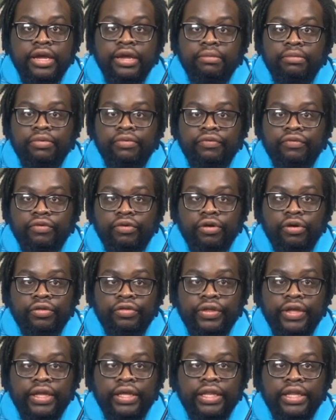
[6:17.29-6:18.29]
before
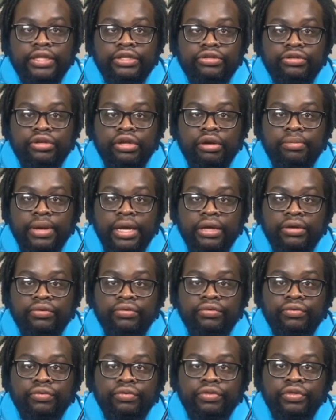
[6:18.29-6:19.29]
they let you know about
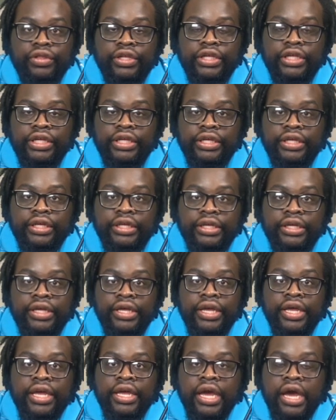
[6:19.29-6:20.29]
the
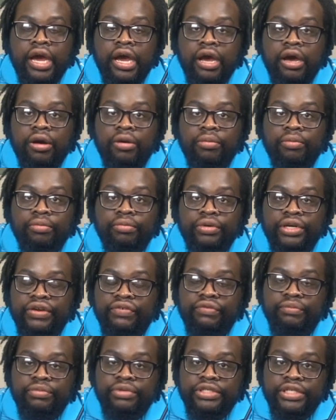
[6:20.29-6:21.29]

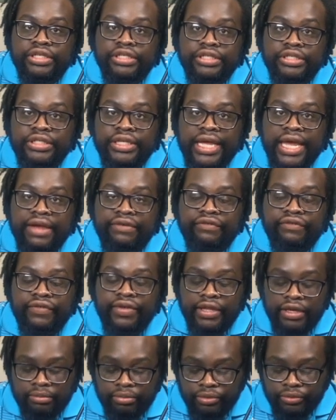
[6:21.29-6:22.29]
different positions they have
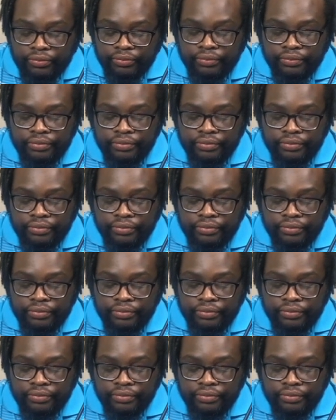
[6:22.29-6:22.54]
available.